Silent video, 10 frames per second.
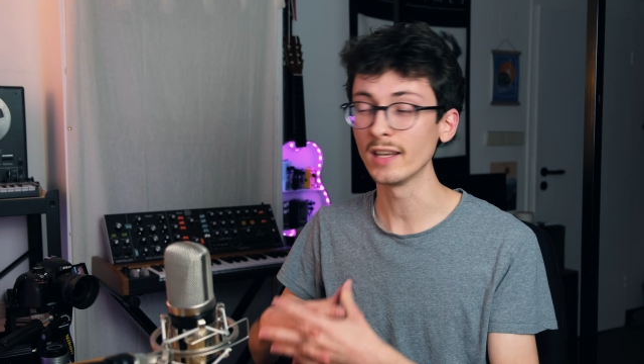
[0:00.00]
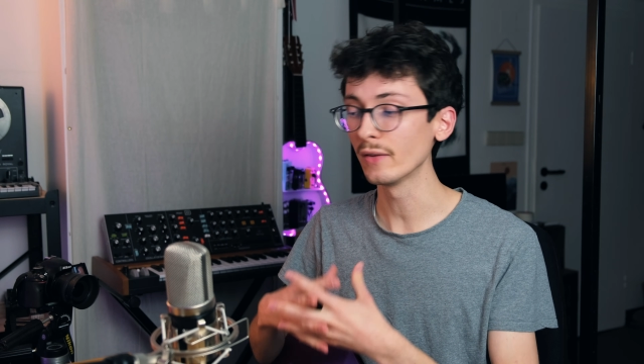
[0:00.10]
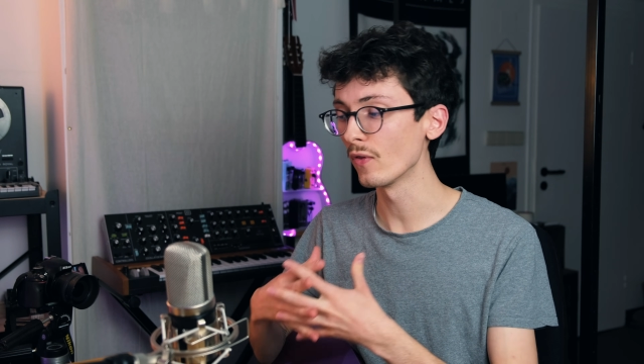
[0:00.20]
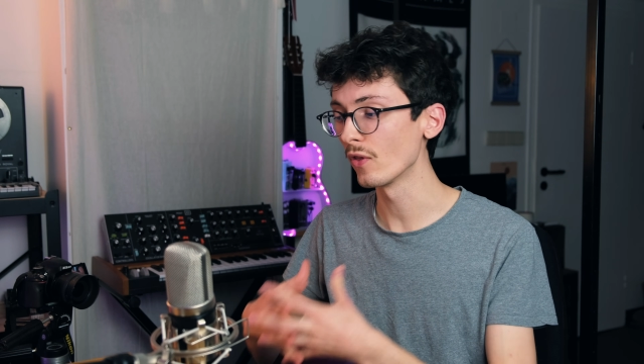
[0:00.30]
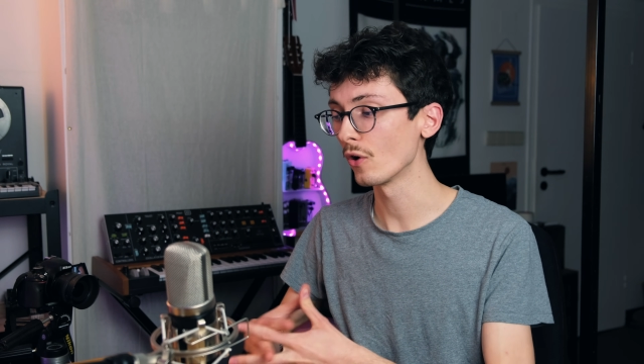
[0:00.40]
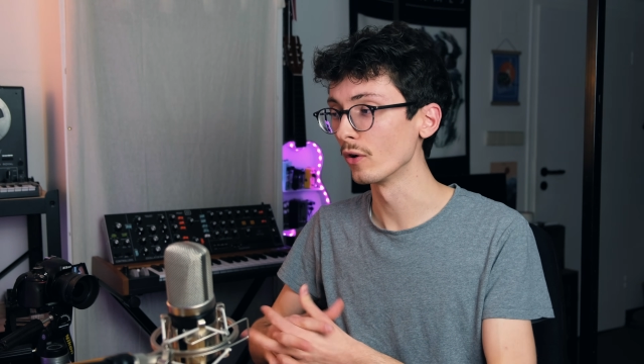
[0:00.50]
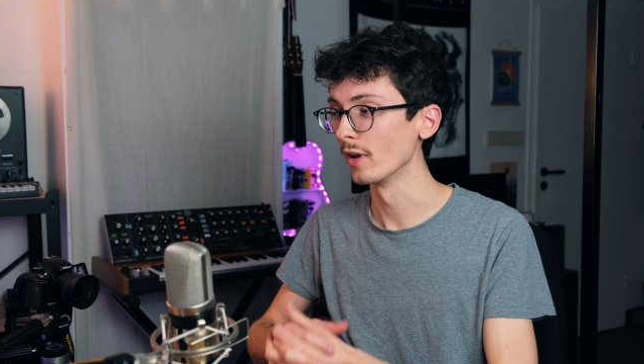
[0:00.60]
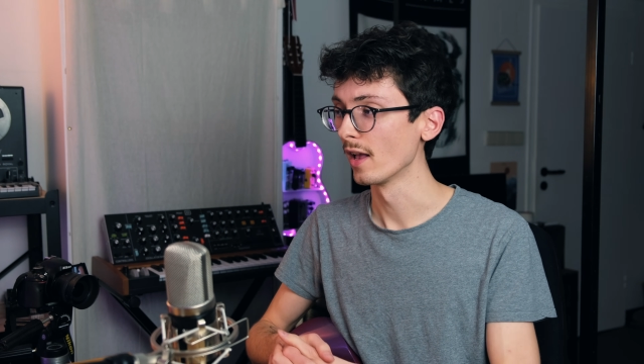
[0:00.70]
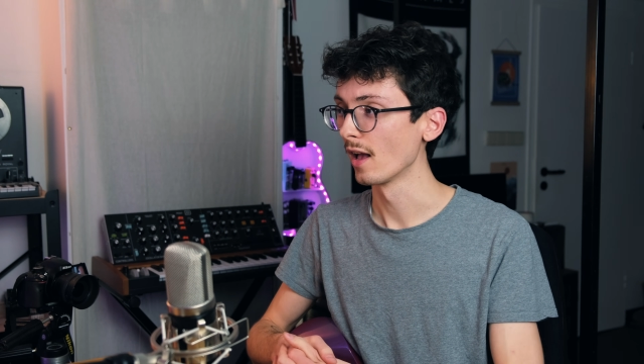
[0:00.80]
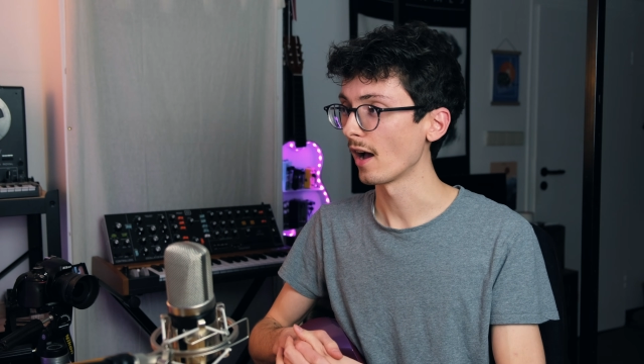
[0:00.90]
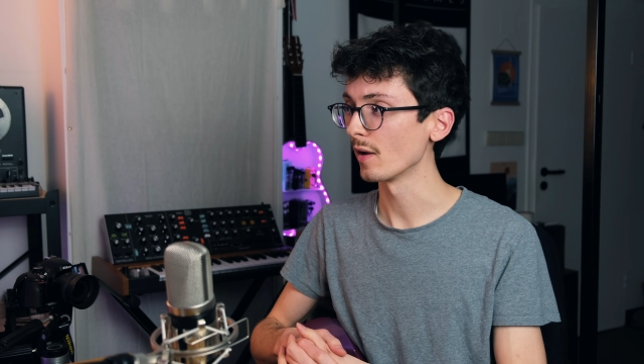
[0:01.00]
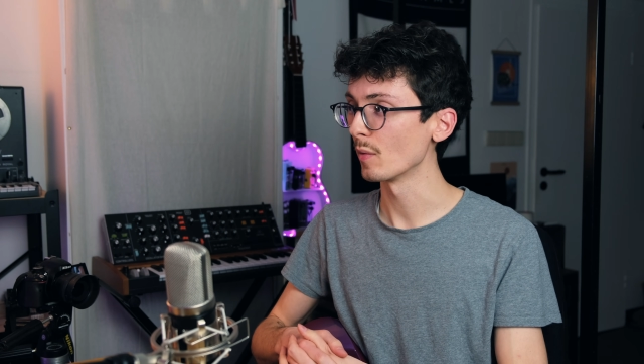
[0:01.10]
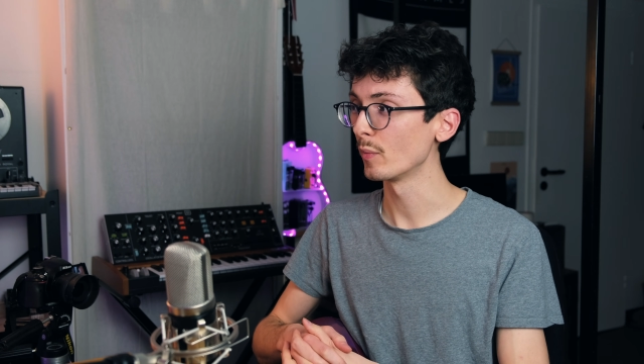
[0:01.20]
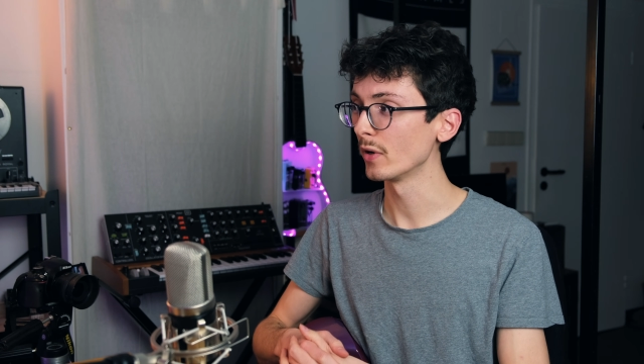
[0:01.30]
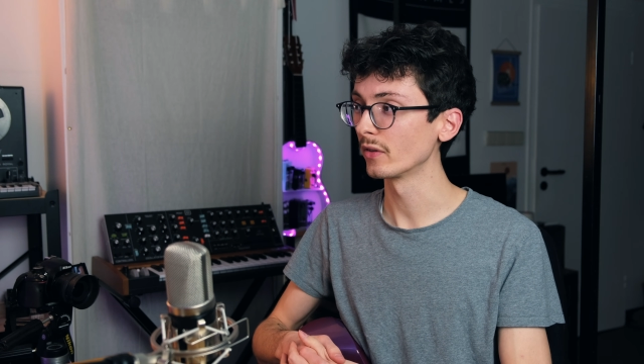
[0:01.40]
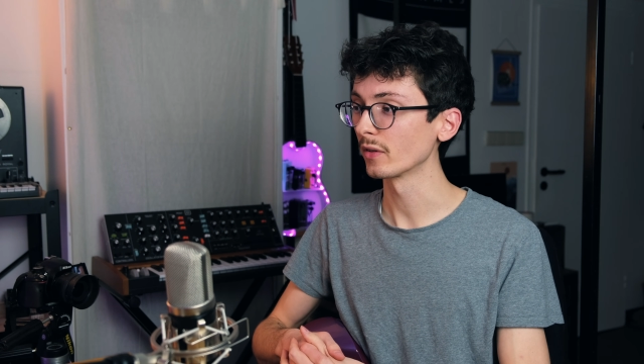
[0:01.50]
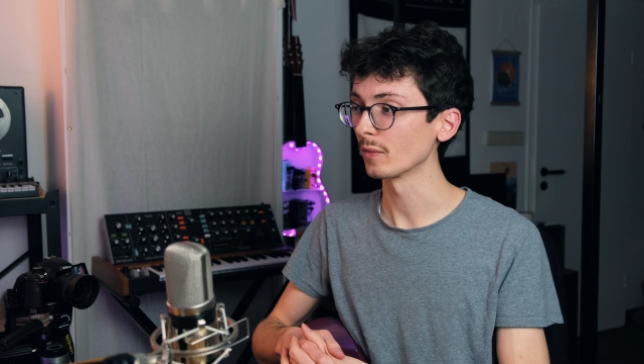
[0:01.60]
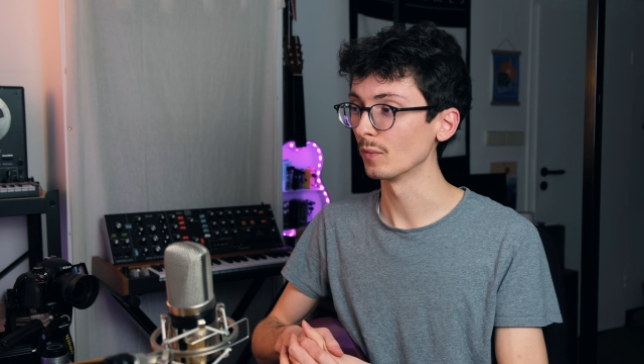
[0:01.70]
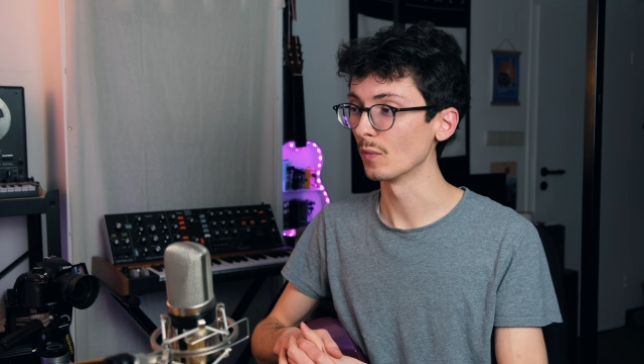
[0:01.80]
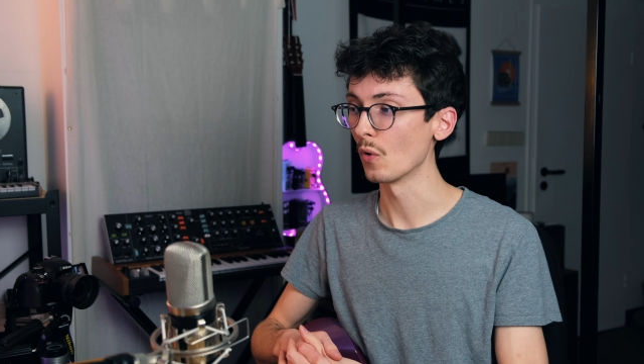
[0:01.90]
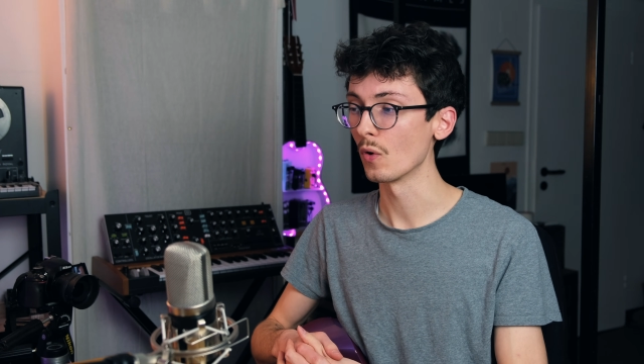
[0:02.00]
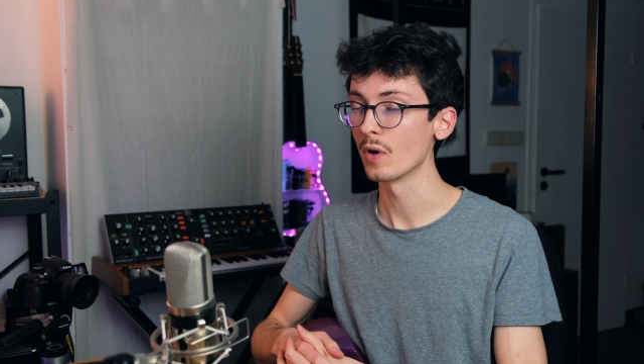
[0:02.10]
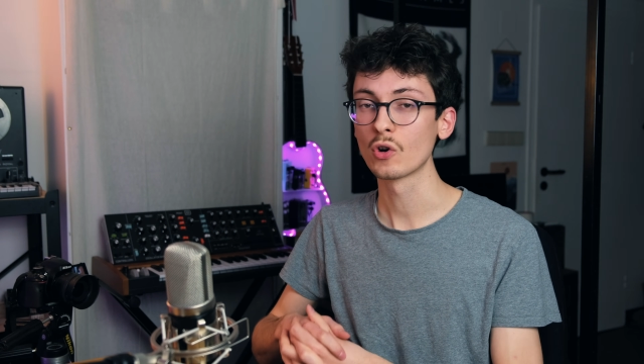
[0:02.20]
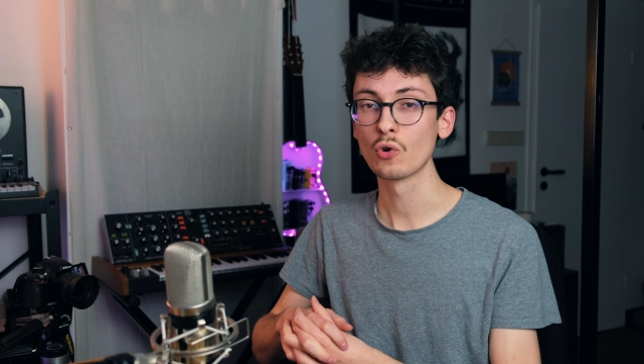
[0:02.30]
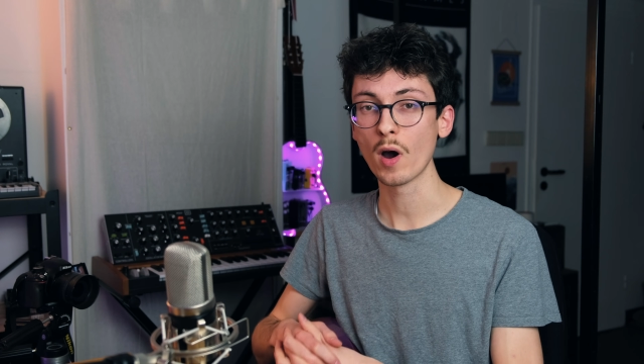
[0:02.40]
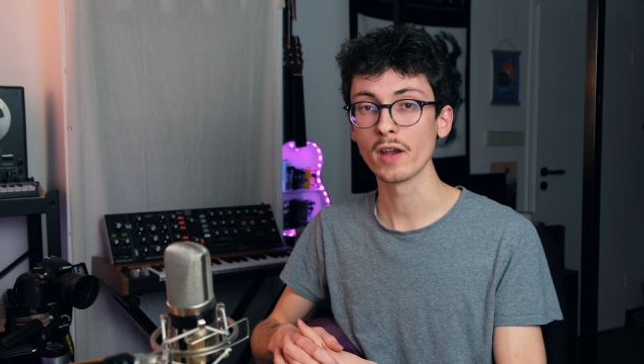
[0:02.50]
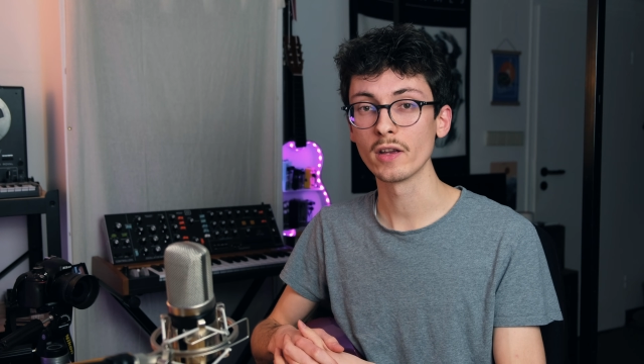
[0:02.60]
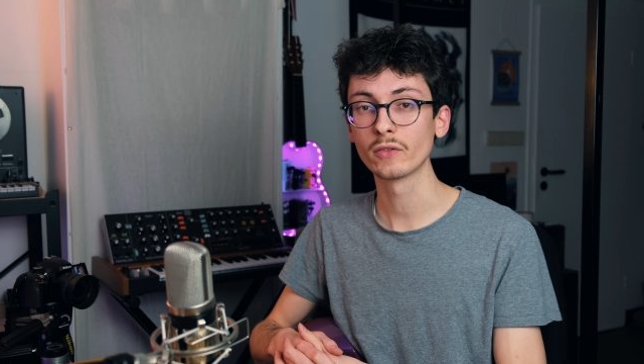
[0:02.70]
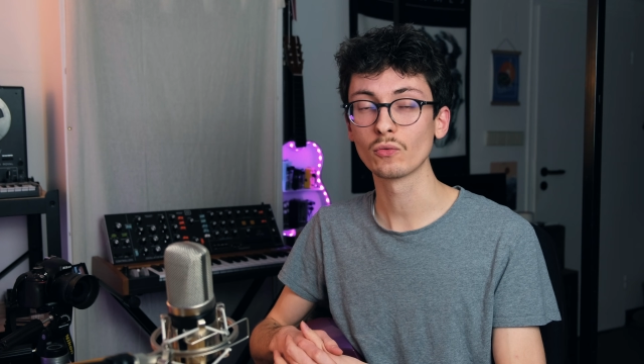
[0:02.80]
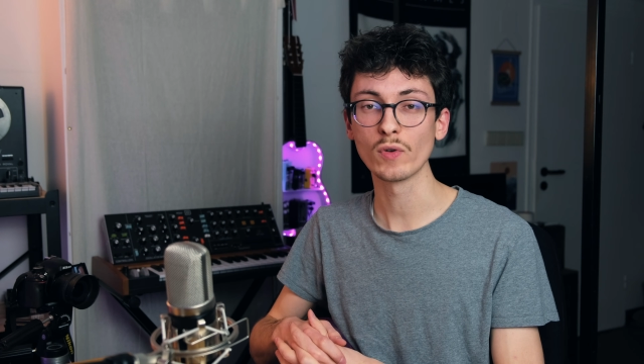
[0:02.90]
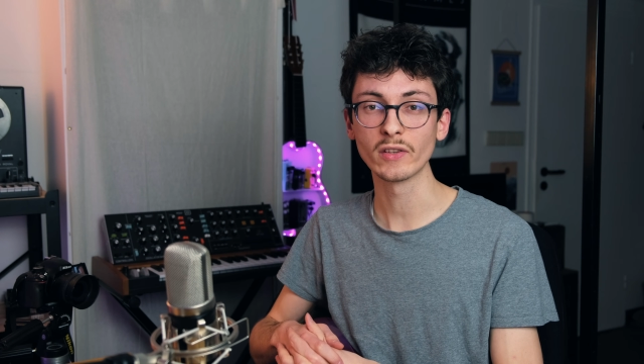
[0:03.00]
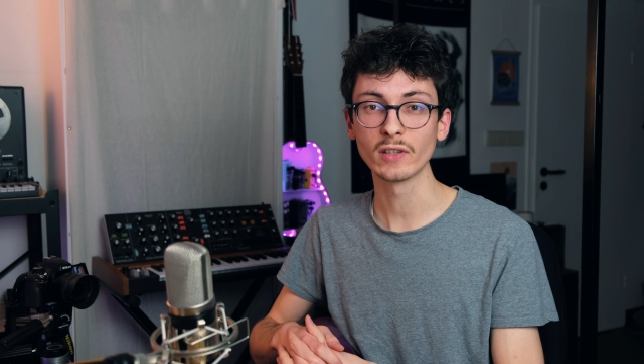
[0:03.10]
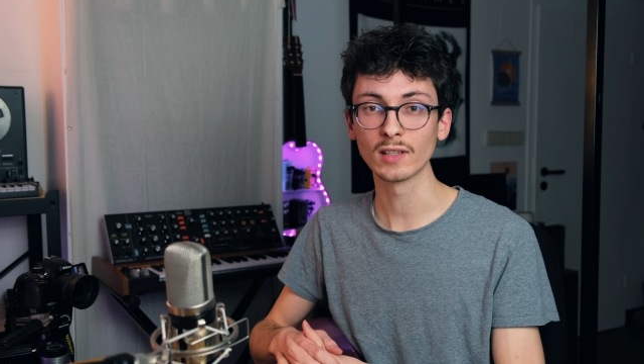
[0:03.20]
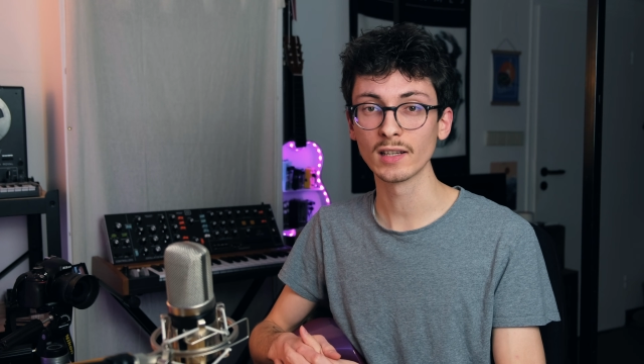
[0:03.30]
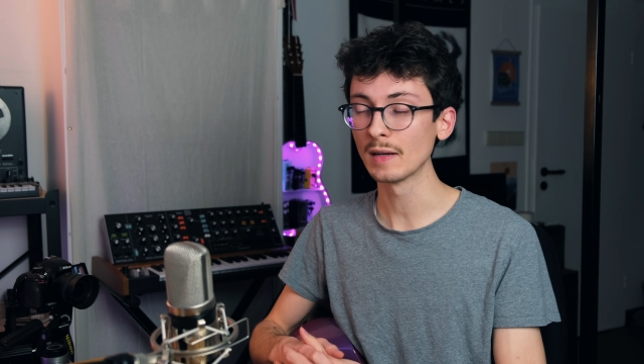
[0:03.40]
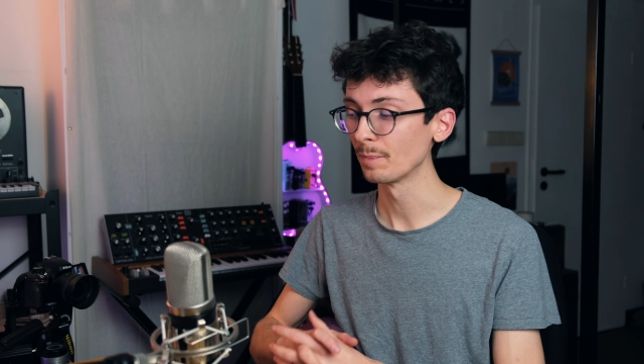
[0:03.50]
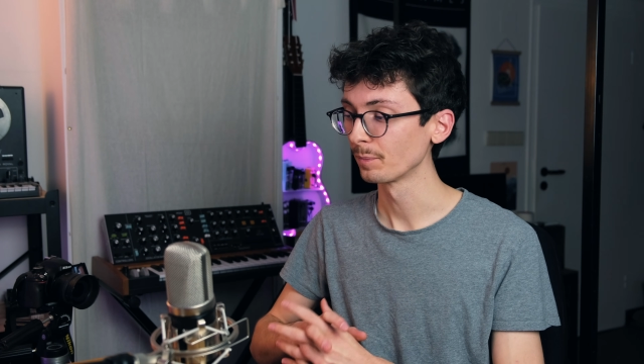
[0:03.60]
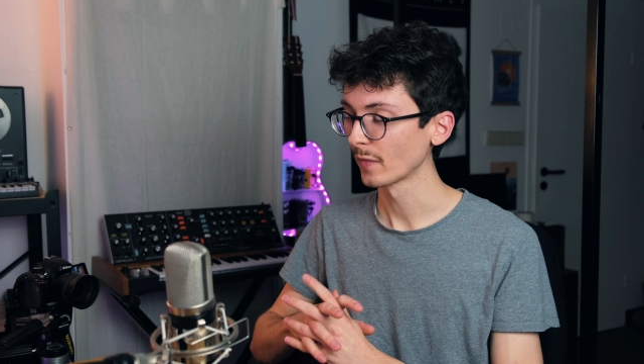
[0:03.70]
even though I am a bit more quiet recently,